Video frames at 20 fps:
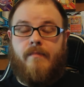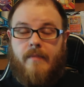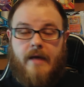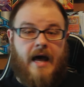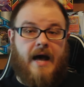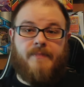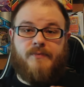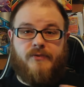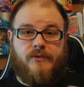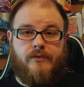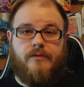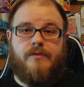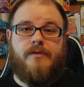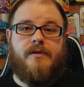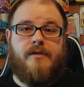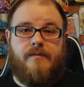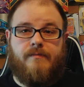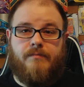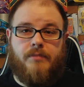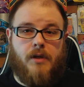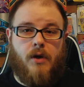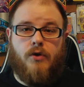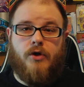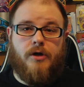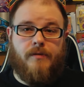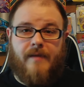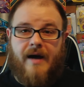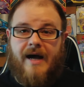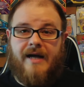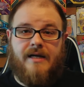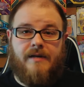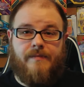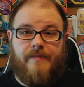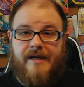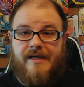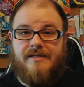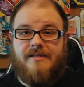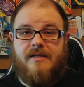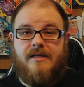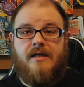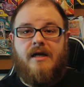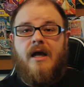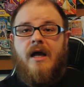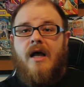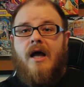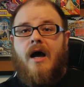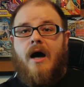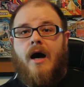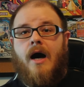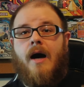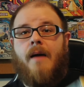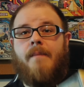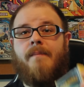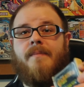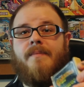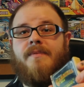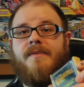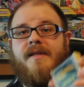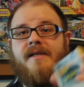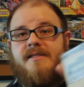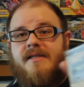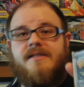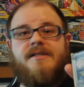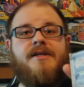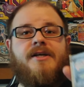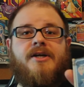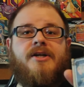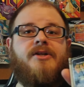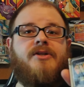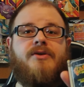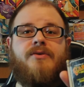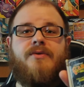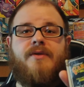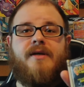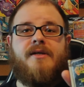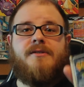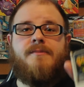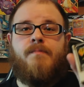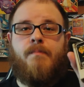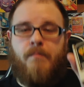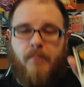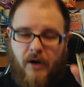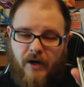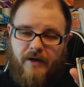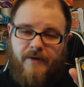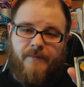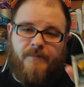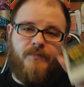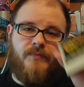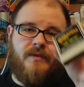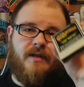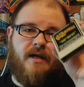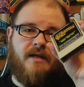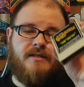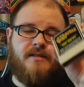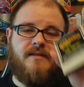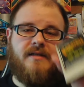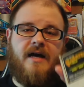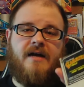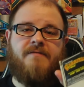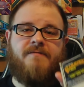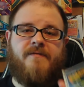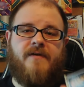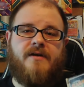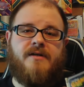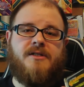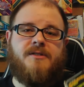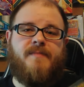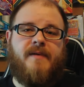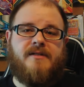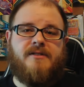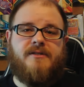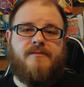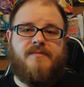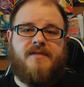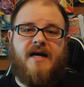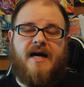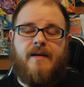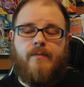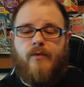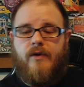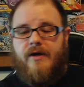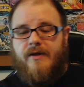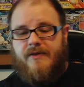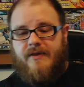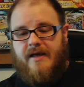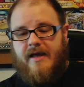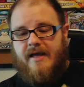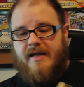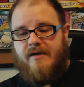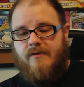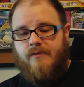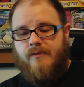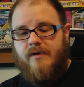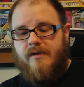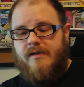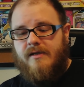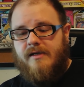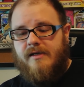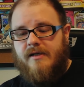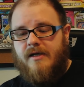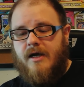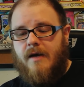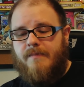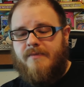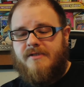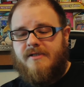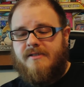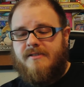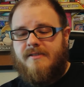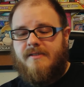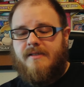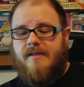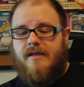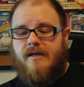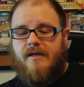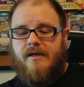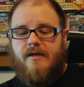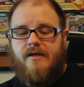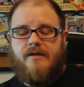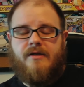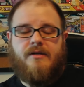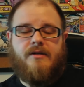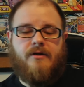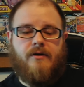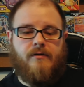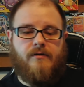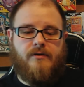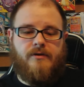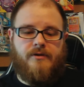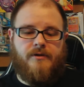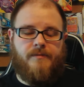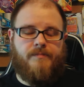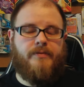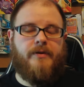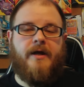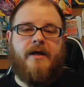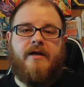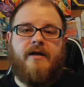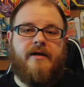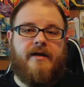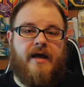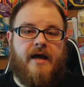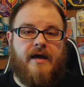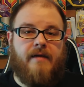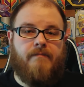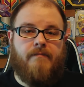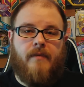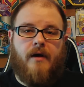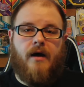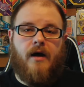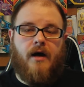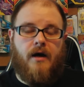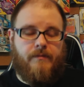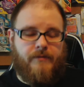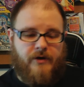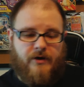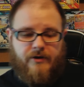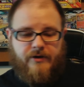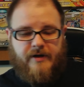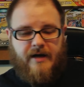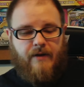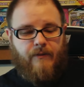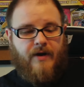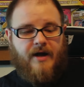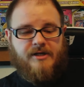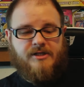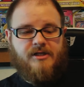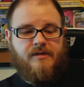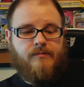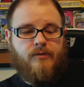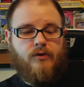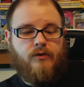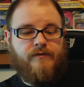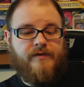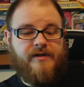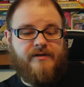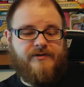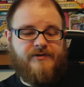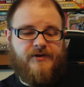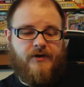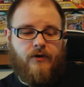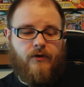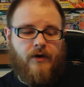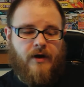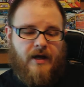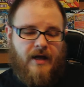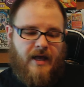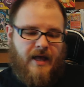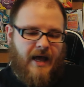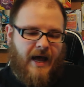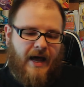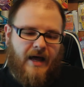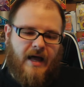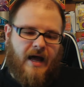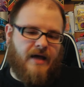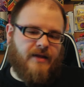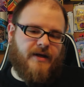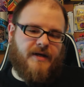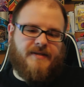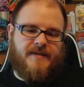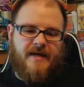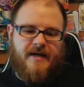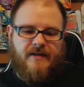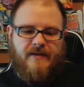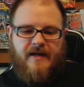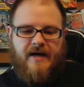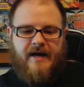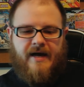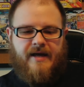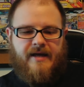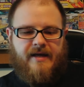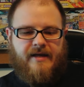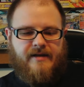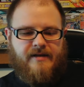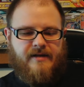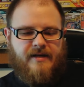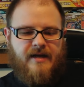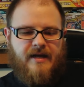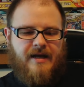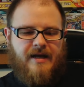absolutely blow your mind amazing. This isn't going to do this, but it's a lot of fun to spend some time with, and it really encompasses the, you know, you're playing a game. You know, you're not watching a movie, so I like that a lot. And